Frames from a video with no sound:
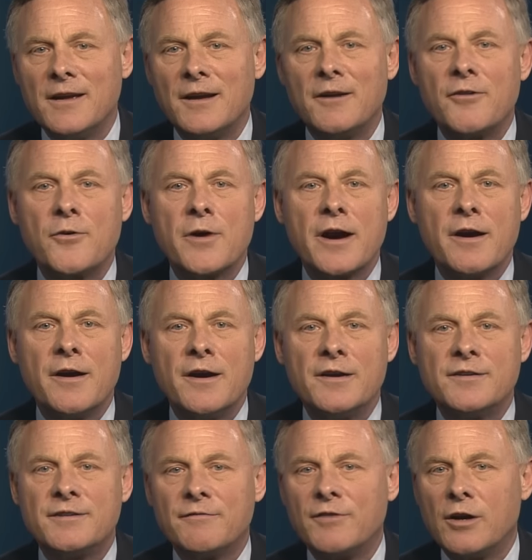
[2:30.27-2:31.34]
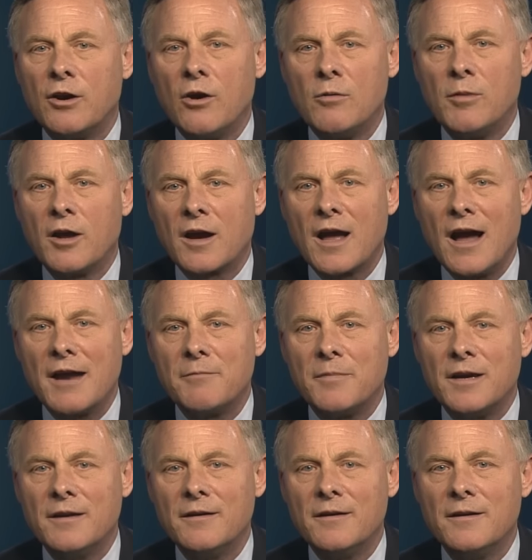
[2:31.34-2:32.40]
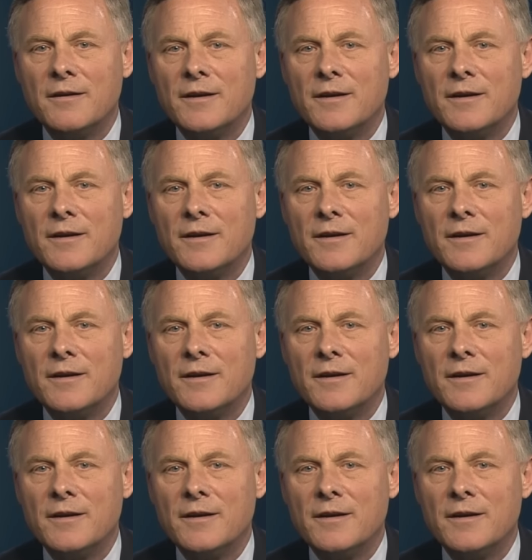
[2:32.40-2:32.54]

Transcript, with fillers: and other areas of the global economy